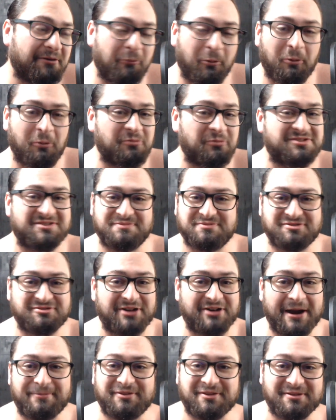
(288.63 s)

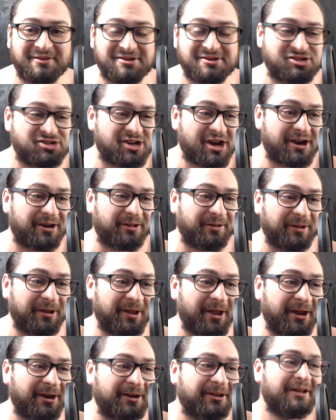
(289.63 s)
subscribe to this channel
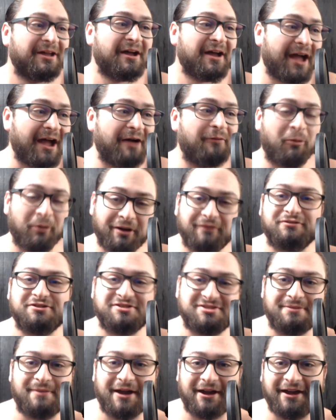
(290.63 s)
again, and won't ever
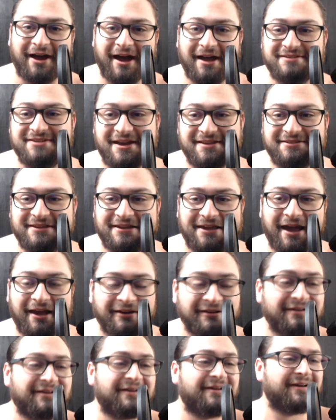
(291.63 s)
see my content again.
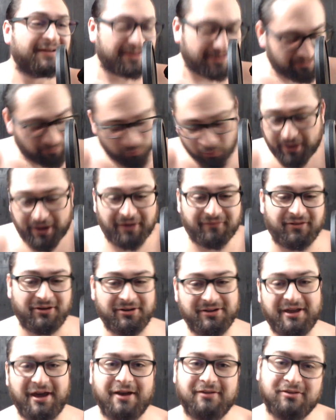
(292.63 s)
Whatever, you
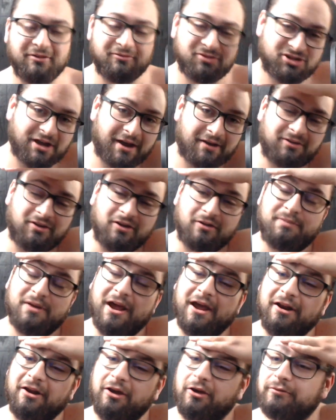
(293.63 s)
gotta do what you gotta do. But
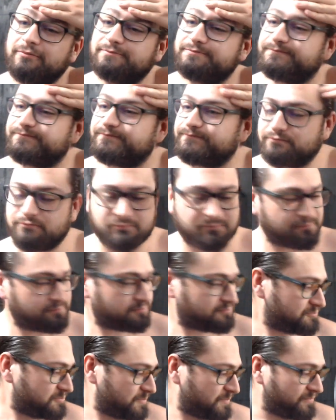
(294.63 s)
anywho,
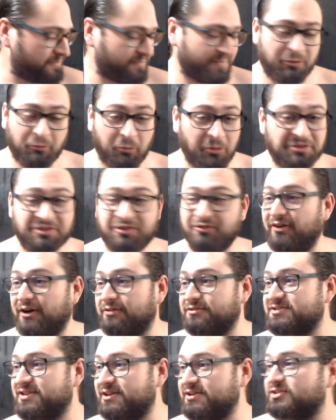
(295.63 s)
what the fuck
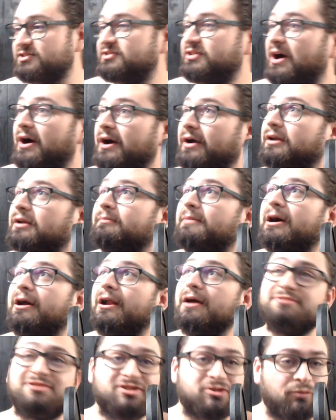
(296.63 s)
was I just talking about?
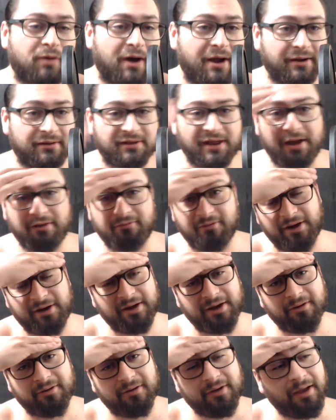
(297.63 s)
I'm sweating a lot right
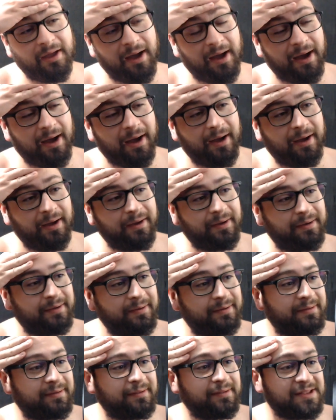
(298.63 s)
now.
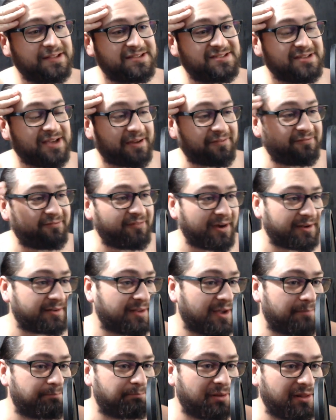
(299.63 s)
Let's see, I fucked
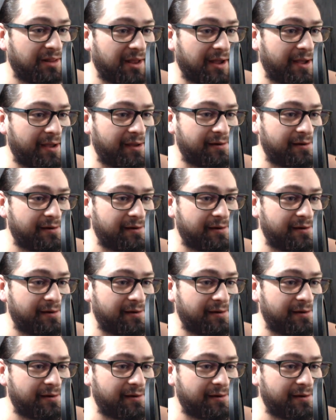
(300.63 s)
up a lot.